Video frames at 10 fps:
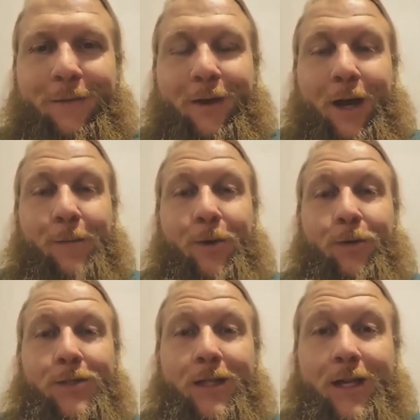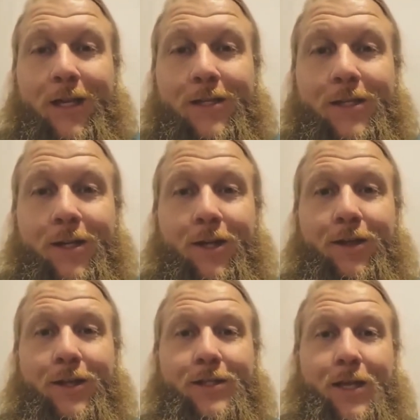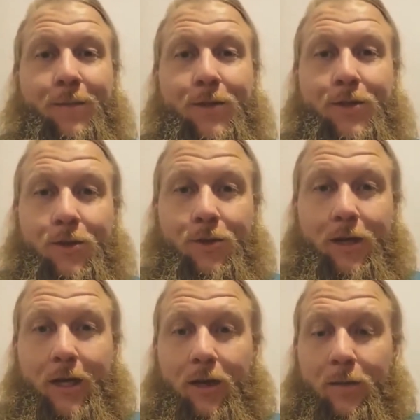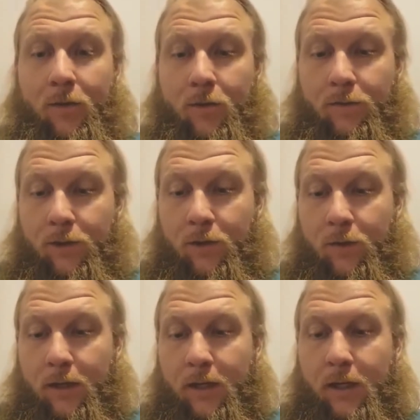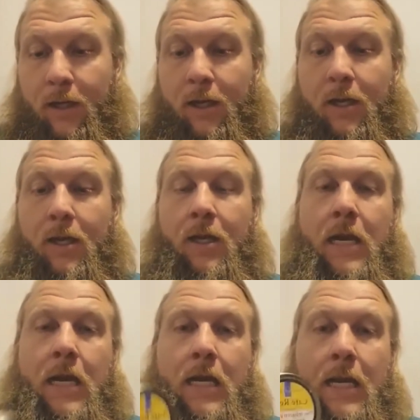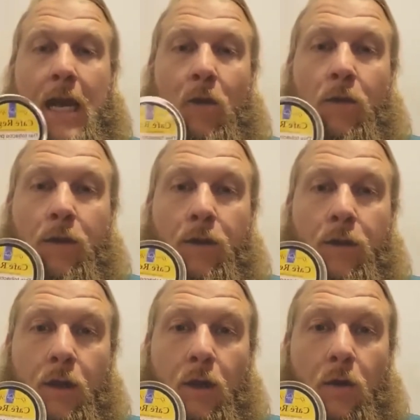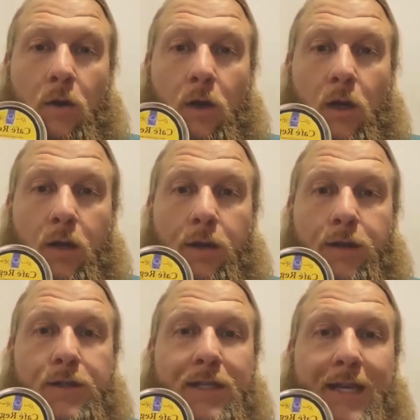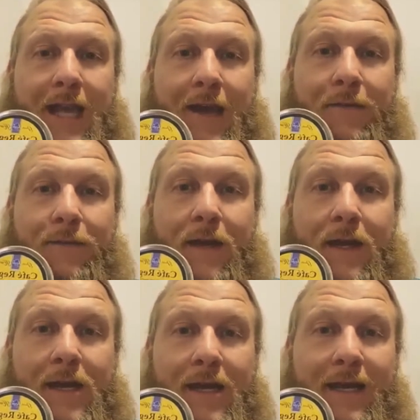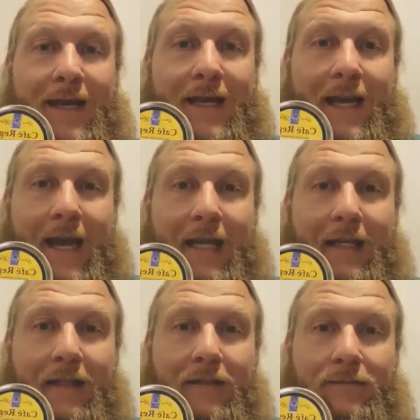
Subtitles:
I'm your host LeNezzz, and on this episode I will be reviewing Gawith Hoggarth Café Regal.